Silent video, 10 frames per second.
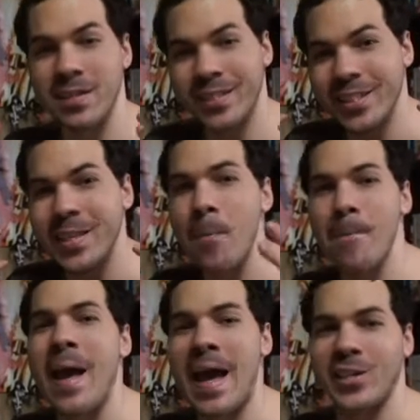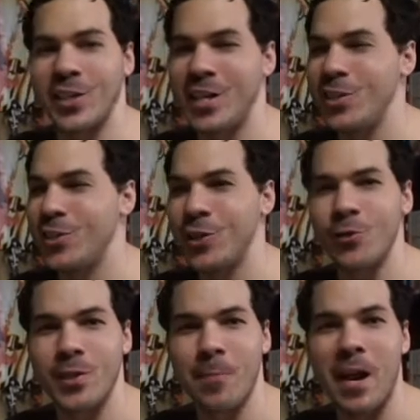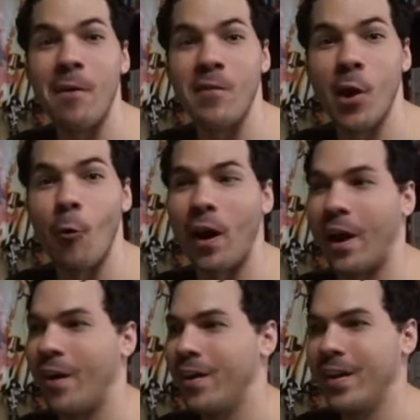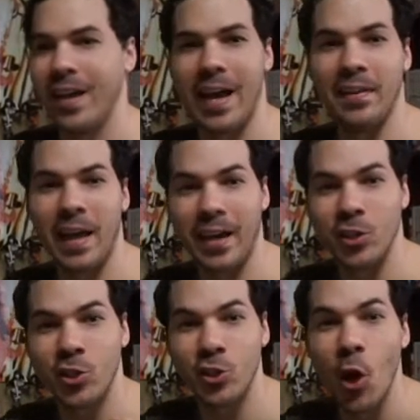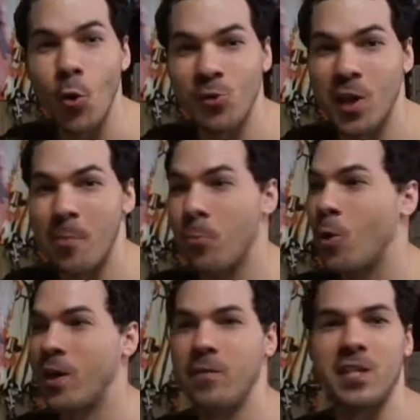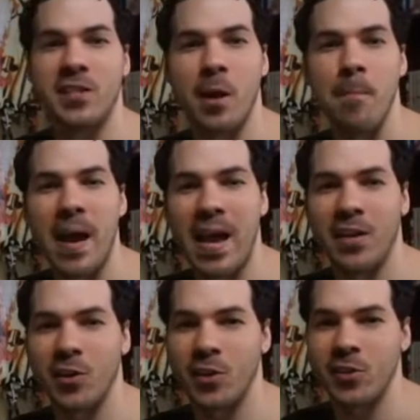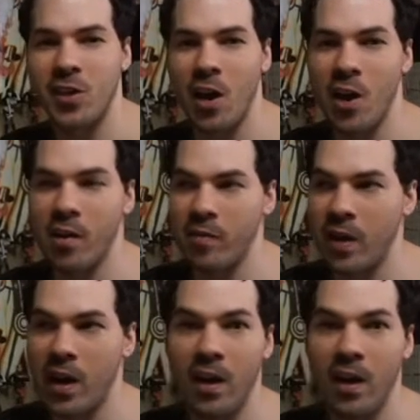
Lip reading: Just imagine he shows up out of nowhere and like shows up one of these commanders of